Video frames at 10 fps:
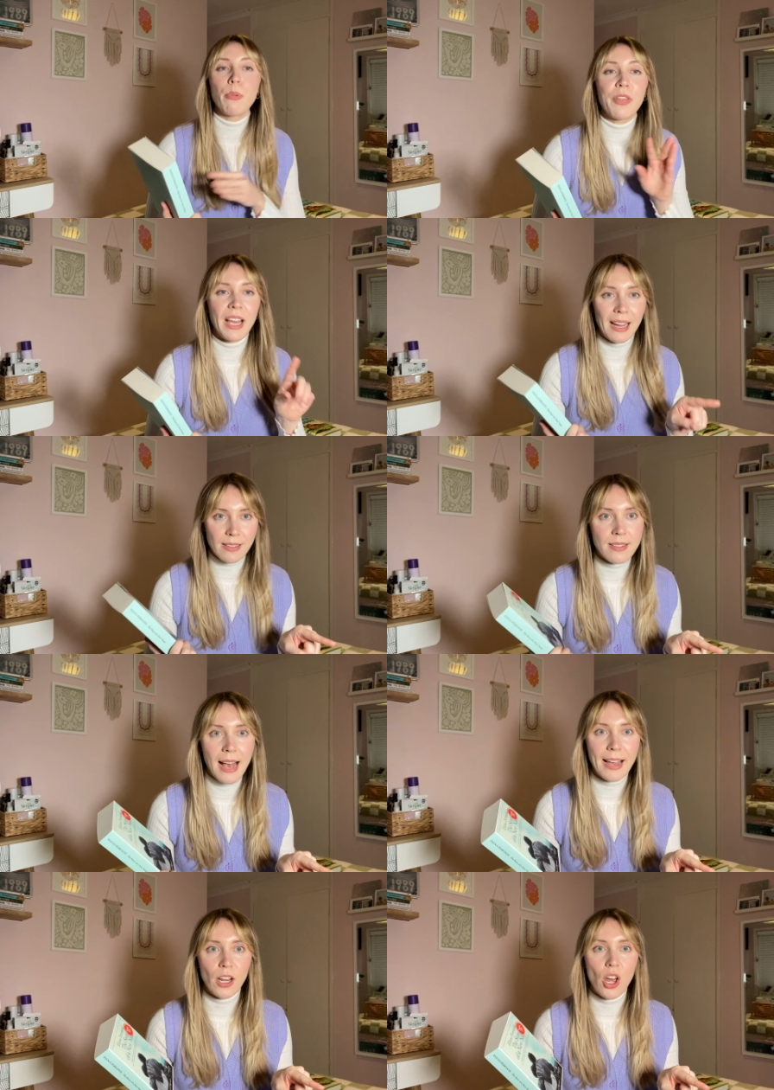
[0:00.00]
but they had a
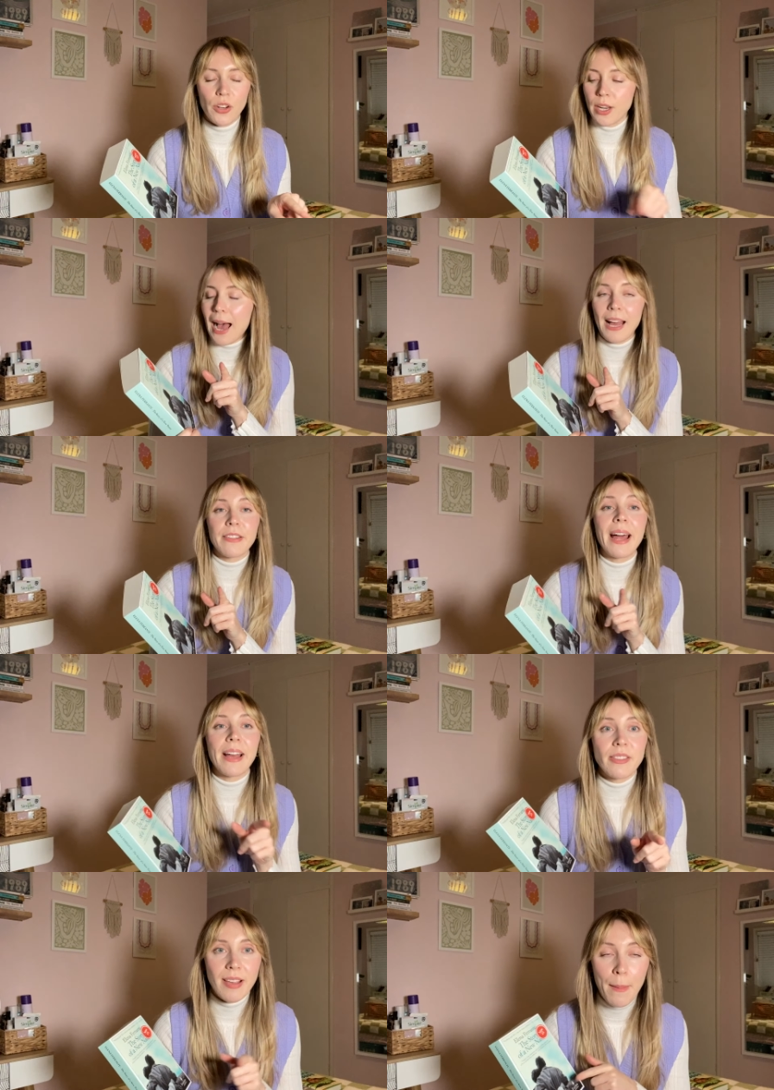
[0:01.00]
sale on, and I
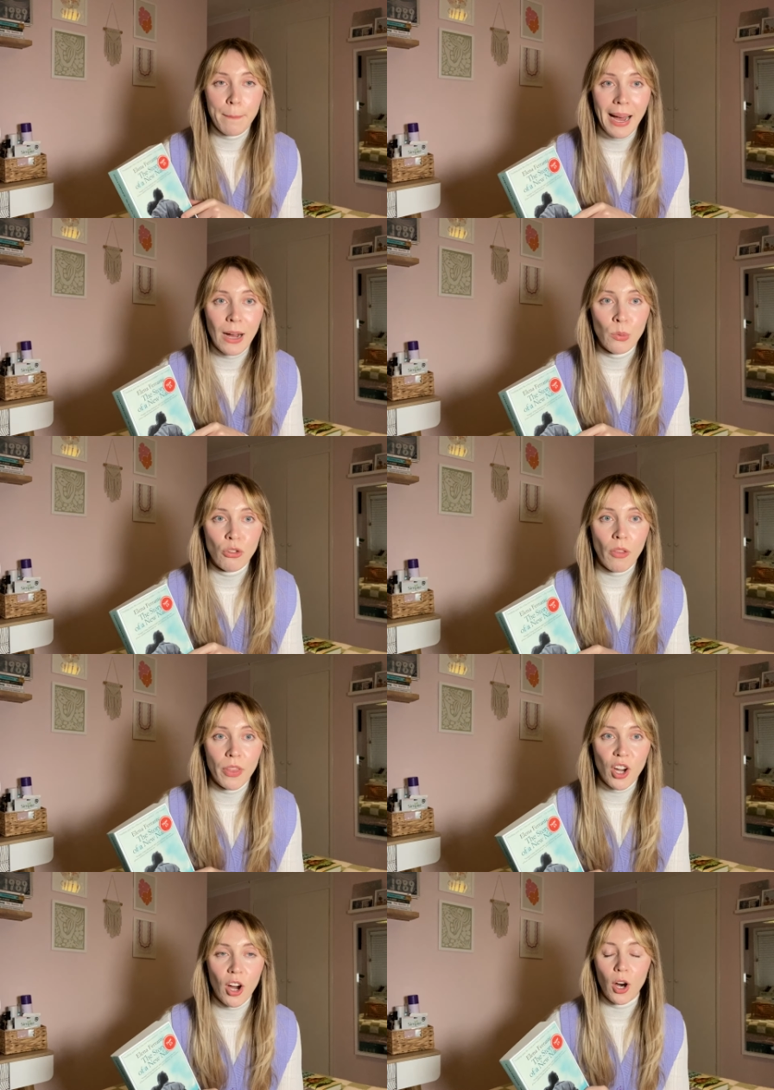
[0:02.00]
had ten pounds on
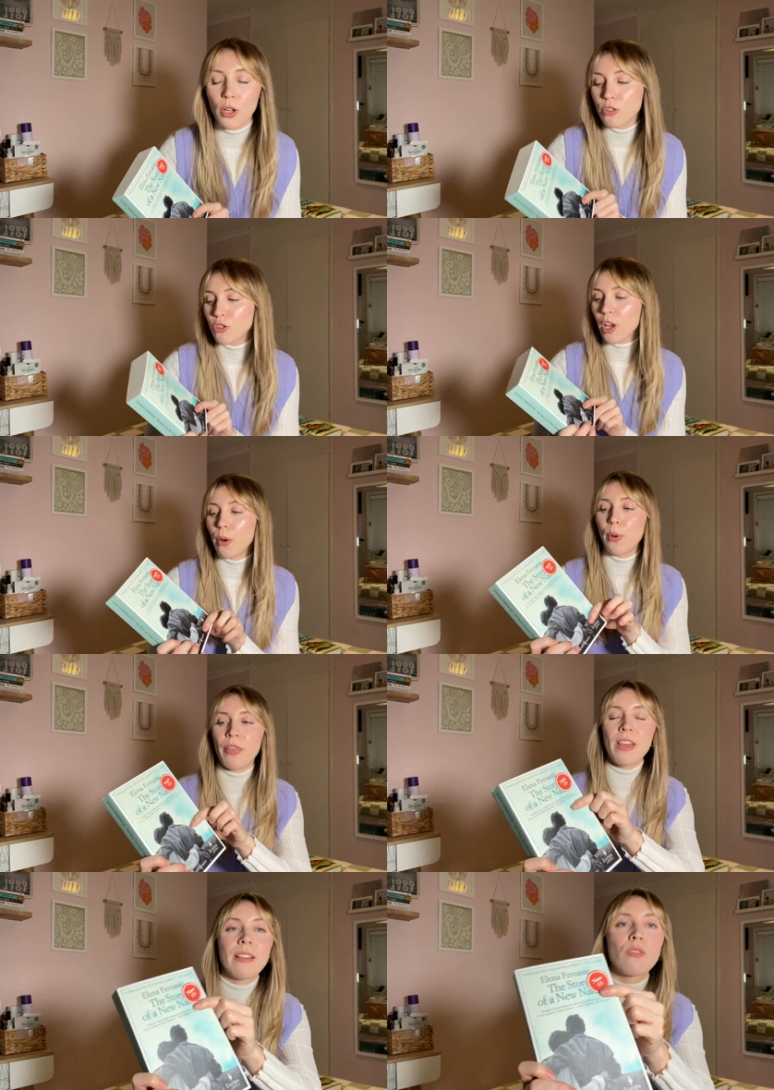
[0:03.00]
the card, so
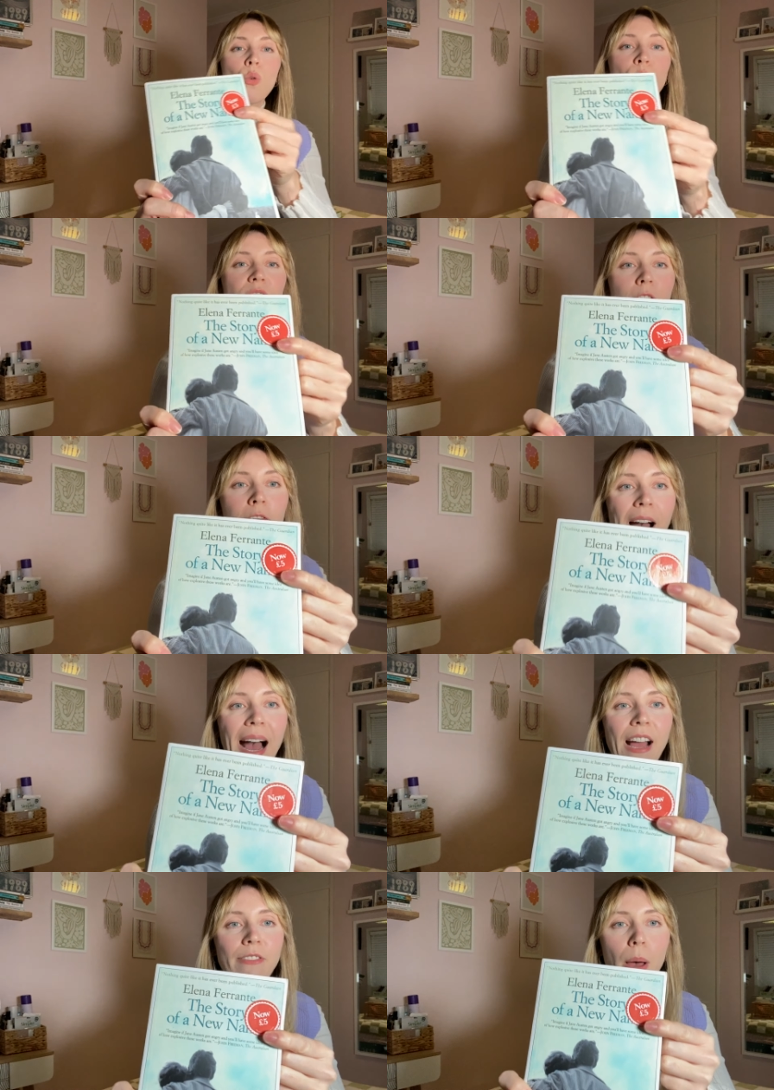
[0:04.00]
this was
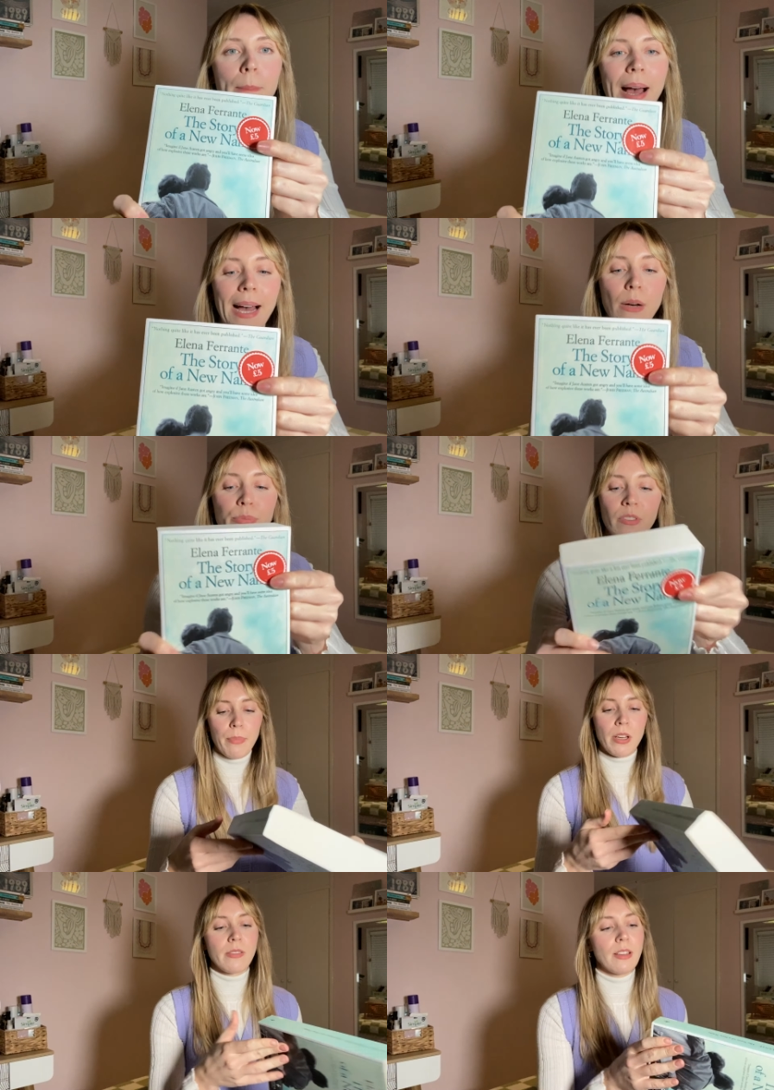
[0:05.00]
five pounds,
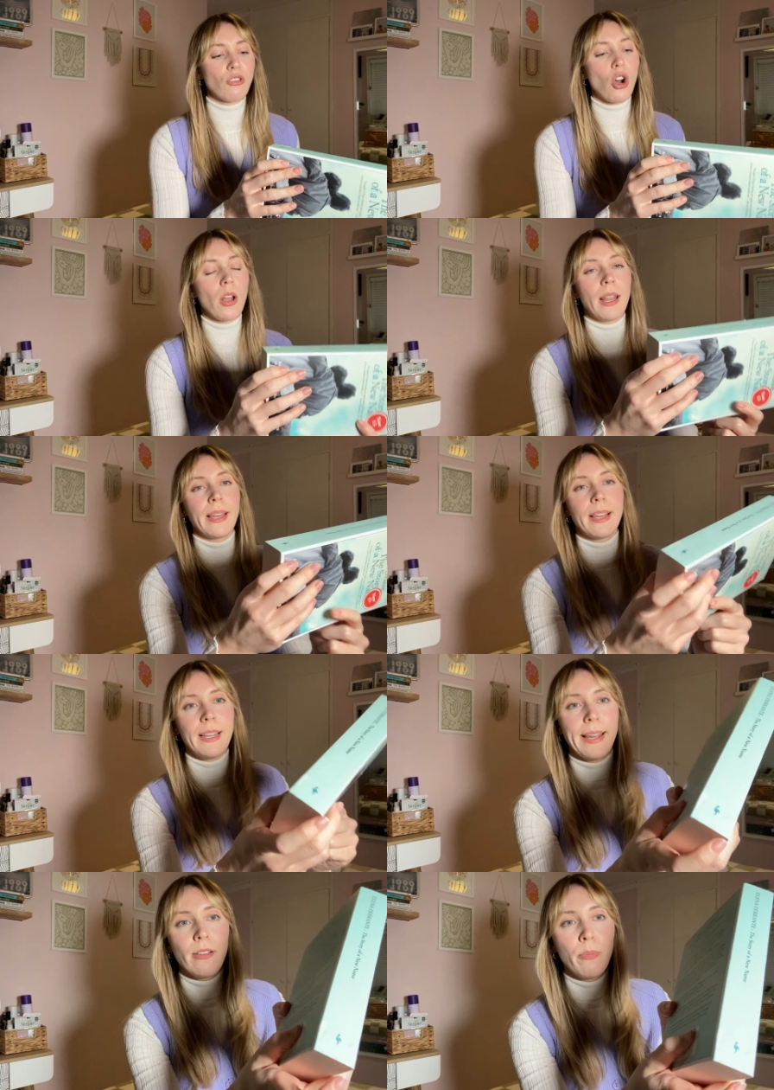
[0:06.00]
because it's got like a
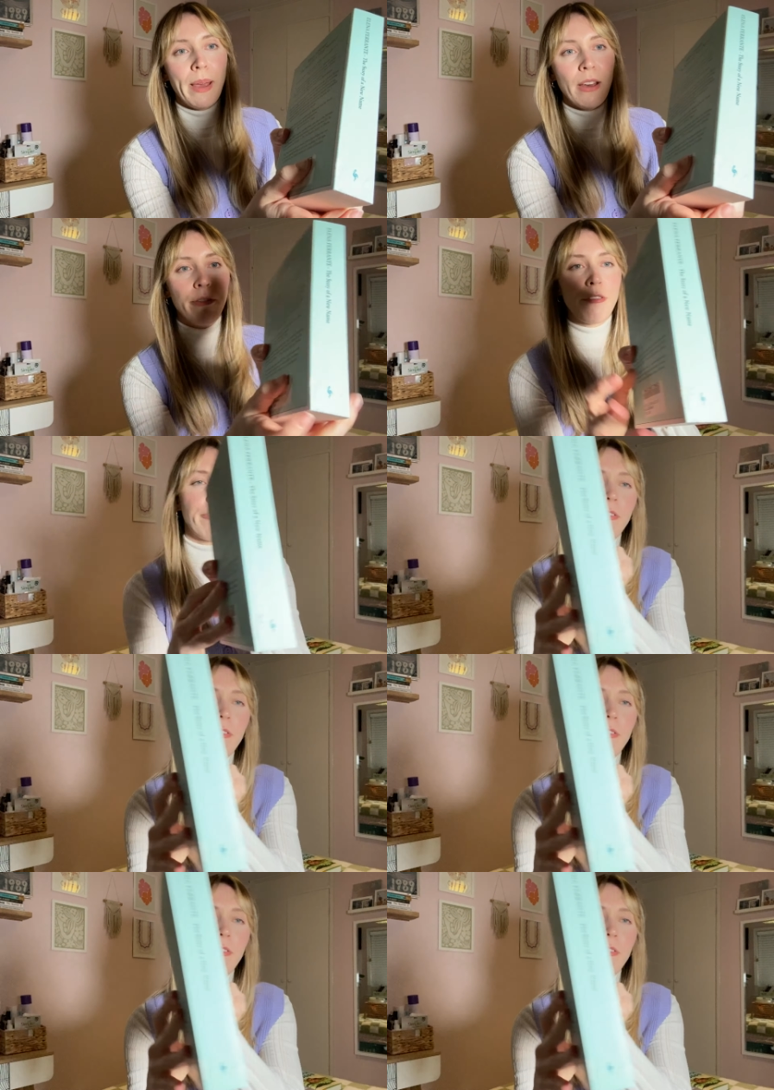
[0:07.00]
little bit of,